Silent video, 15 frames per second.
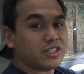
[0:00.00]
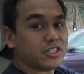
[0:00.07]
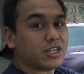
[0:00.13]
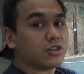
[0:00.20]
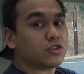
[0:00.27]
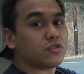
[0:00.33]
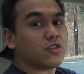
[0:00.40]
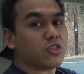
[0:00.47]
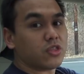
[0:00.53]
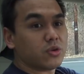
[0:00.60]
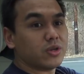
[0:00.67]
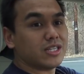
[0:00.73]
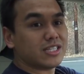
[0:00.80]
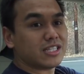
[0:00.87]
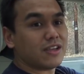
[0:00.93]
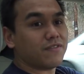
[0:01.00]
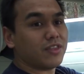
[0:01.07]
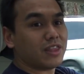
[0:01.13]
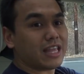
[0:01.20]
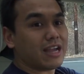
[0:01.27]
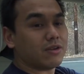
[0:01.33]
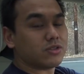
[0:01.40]
stickers for
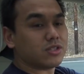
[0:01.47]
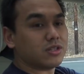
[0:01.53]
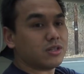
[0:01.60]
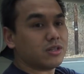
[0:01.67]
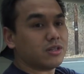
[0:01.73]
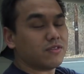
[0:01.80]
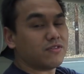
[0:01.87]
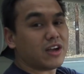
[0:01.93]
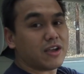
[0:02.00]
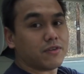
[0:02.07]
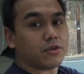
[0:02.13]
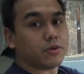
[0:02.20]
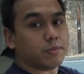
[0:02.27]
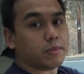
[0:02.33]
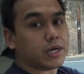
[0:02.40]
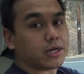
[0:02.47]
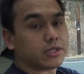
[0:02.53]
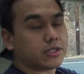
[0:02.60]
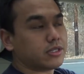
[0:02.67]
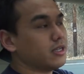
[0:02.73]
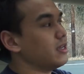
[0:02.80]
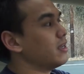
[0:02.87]

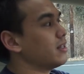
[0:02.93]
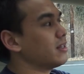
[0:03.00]
$37,500.